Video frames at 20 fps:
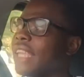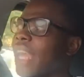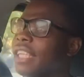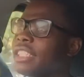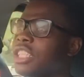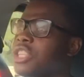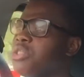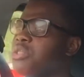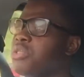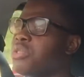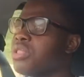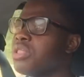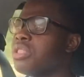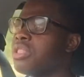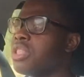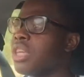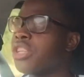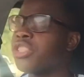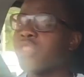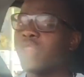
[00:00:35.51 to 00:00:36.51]
It has a
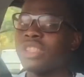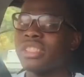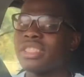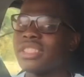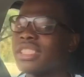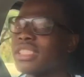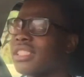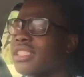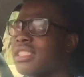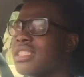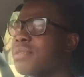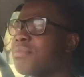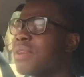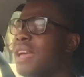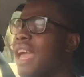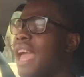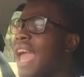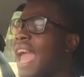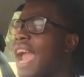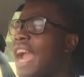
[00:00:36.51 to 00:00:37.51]
new exhaust
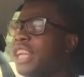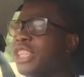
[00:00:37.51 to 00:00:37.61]
system.